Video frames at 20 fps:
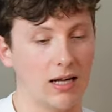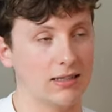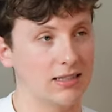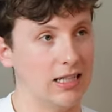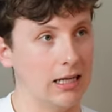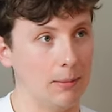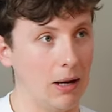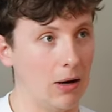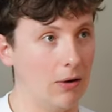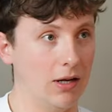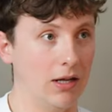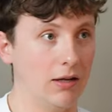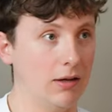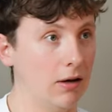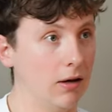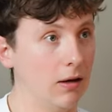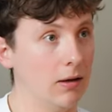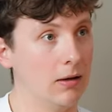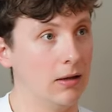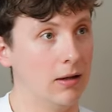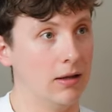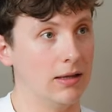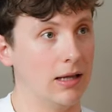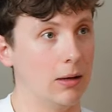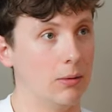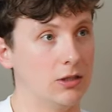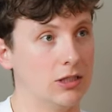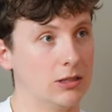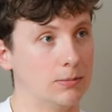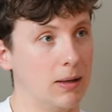had a team out in India
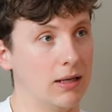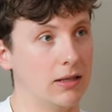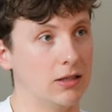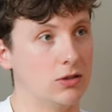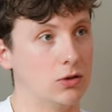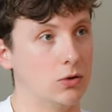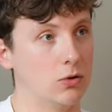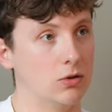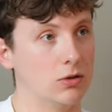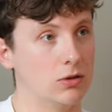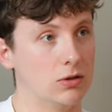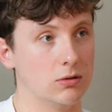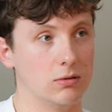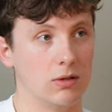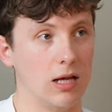that would just make the stores.